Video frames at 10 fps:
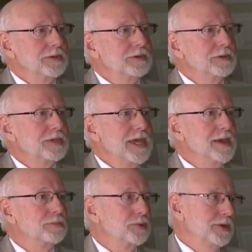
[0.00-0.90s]
You
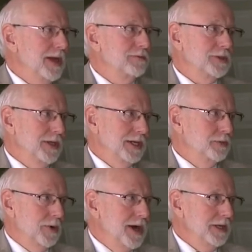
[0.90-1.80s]
can't put everything in
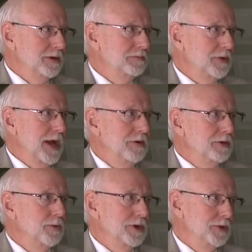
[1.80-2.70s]
writing for how
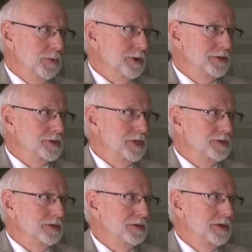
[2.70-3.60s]
you run an
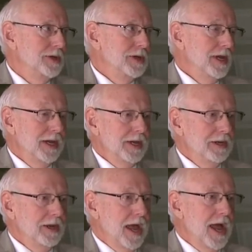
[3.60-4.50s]
organization.
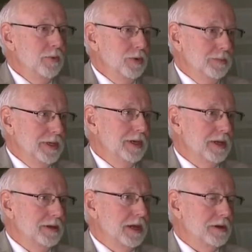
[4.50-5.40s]
I will be
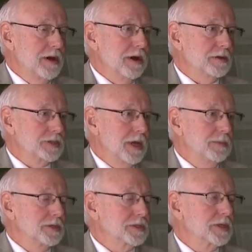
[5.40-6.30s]
at caucus, I'll
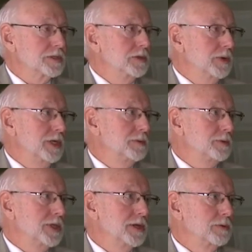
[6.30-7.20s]
be discussing that we need to
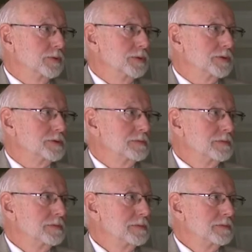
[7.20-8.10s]
put that in the rules.
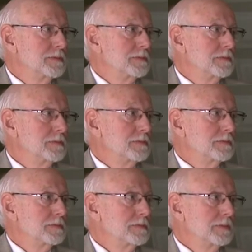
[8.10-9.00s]

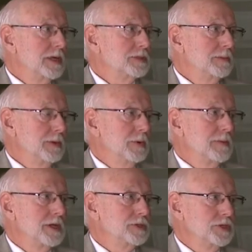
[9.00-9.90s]
That's going to be one of
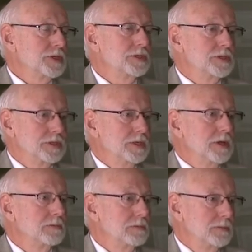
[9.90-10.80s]
my suggestions is that
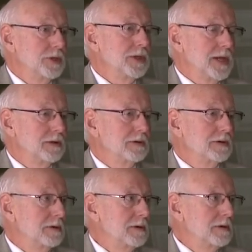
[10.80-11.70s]
no, the bill handler,